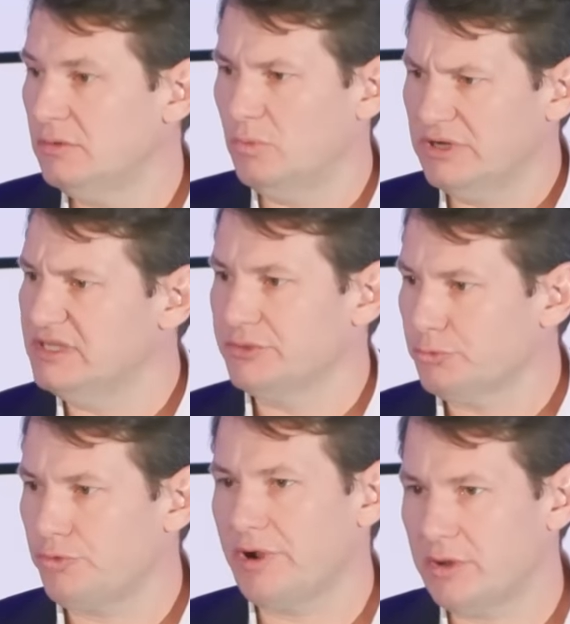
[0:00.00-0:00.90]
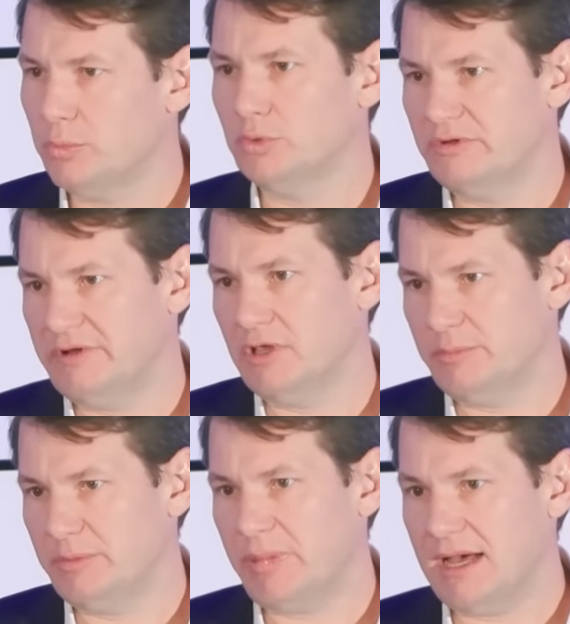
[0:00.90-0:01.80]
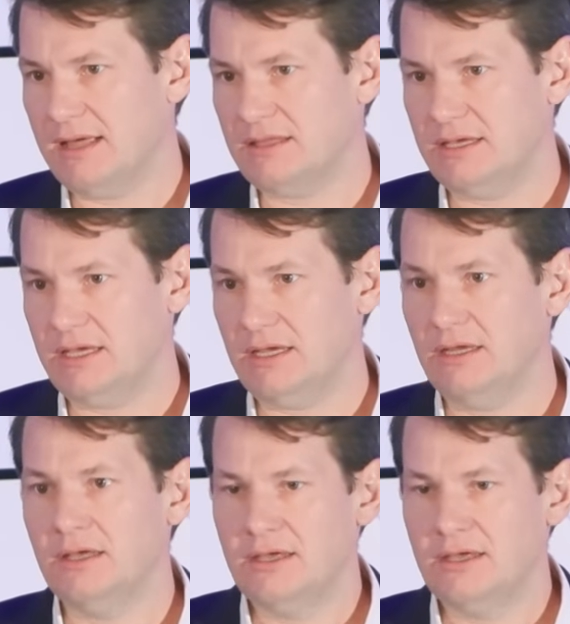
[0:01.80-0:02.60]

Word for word: What is a credible development path here?